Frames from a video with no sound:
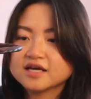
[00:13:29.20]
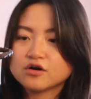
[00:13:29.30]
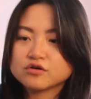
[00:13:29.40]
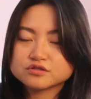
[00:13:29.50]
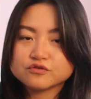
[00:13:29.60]
It
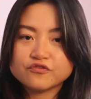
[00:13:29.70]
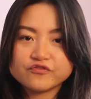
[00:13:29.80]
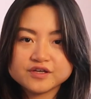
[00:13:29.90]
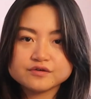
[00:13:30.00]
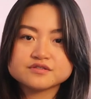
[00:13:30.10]
also
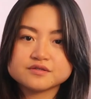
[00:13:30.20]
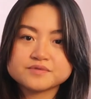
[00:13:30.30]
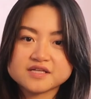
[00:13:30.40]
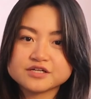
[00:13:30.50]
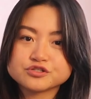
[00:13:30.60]
feels
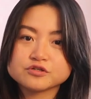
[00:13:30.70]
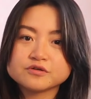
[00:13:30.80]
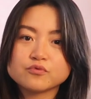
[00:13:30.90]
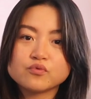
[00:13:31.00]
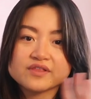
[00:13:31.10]

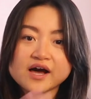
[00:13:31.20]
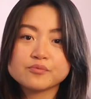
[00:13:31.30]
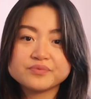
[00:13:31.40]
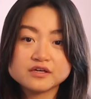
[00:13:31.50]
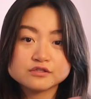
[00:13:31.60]
substantial
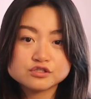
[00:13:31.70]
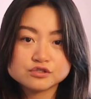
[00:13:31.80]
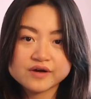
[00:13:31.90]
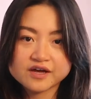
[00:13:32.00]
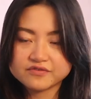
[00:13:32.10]
without being
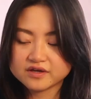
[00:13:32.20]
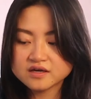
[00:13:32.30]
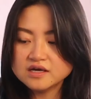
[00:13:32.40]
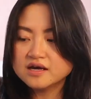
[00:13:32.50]
too heavy.